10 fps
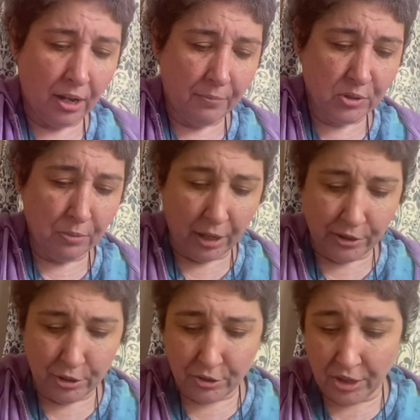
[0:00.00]
some
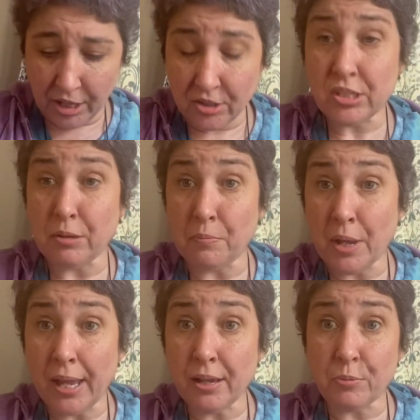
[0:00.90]
other things to
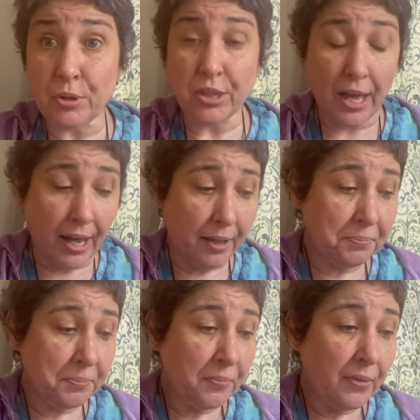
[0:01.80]
make with that,
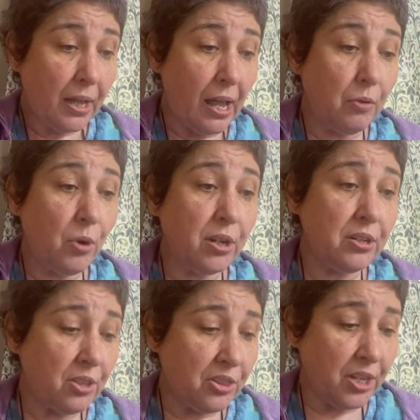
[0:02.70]
and one of
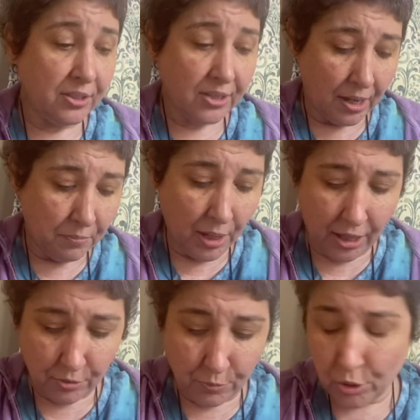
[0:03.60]
the things I
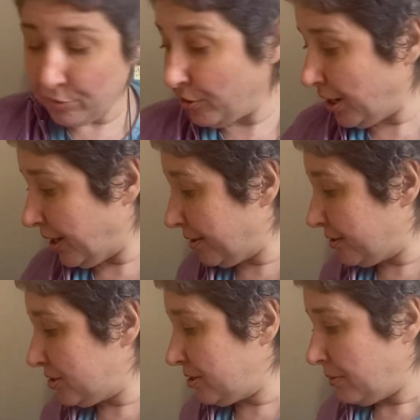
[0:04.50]
made were rings.